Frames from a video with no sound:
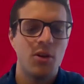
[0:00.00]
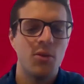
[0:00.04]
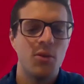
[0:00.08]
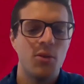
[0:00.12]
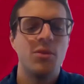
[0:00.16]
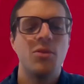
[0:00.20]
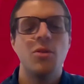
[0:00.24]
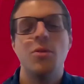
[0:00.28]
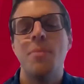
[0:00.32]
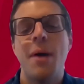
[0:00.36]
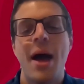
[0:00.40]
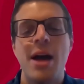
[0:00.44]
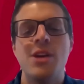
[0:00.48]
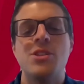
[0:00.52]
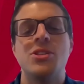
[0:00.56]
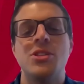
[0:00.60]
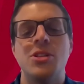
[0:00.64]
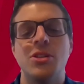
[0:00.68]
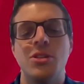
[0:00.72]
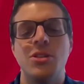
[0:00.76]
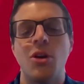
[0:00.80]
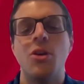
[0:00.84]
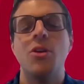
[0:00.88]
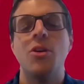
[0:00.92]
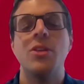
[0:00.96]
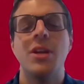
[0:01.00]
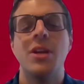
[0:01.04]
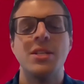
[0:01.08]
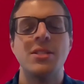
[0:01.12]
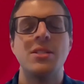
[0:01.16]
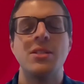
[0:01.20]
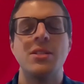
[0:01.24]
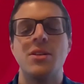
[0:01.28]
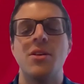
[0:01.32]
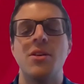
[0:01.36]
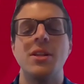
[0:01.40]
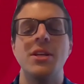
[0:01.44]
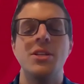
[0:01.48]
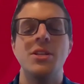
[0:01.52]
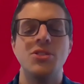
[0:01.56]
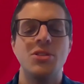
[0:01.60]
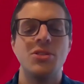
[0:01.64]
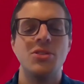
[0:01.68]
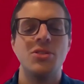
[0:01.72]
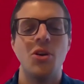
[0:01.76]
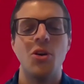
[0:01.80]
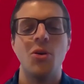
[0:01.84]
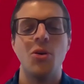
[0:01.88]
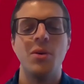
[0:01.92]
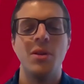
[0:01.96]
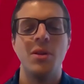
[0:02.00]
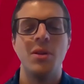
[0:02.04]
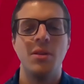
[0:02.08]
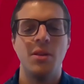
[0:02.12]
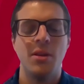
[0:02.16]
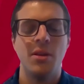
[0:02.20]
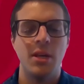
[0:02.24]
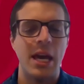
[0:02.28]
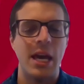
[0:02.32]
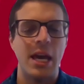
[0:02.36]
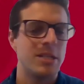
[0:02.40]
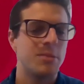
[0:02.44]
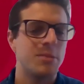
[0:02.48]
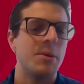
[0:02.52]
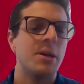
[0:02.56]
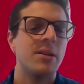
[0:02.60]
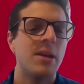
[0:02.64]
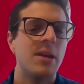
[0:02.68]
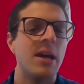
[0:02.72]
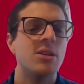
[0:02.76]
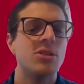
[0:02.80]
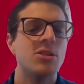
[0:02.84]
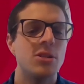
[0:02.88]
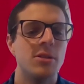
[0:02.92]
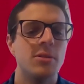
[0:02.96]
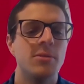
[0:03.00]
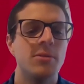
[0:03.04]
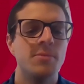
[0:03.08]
with your passion. Don't necessarily just go with the expectation.